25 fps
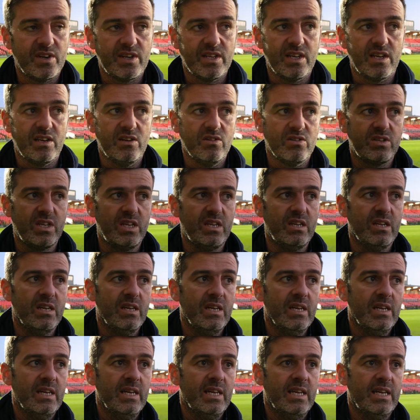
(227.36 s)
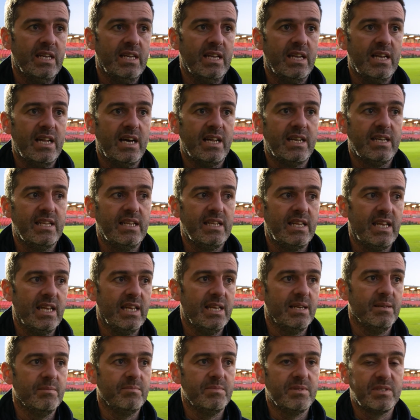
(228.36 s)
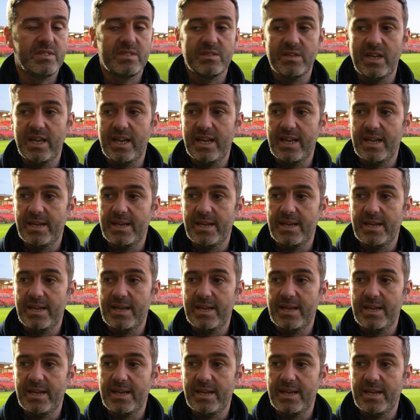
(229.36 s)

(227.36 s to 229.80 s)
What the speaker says: very unlucky in a lot of the games.